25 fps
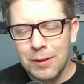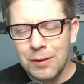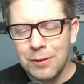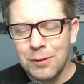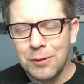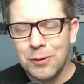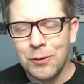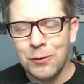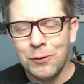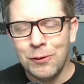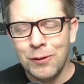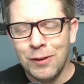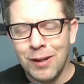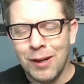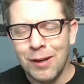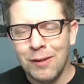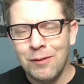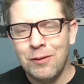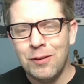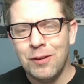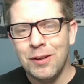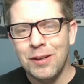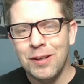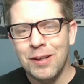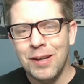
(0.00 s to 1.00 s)
soon
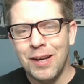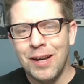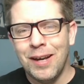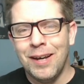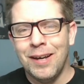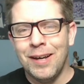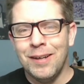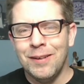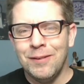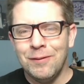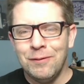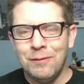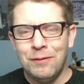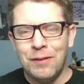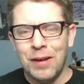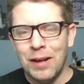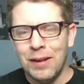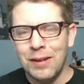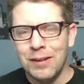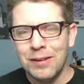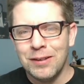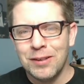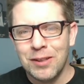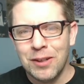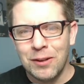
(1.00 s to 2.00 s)
enough,
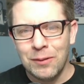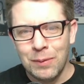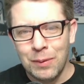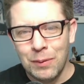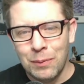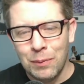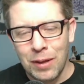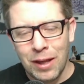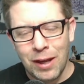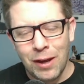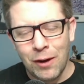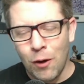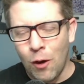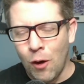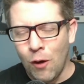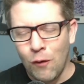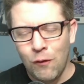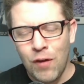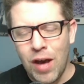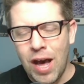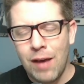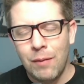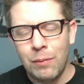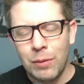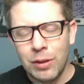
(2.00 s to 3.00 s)
Felton's going to be playing all
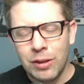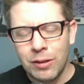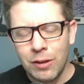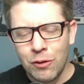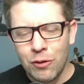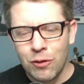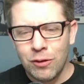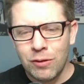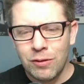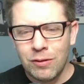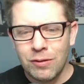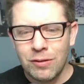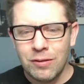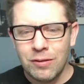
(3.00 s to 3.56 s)
5 positions.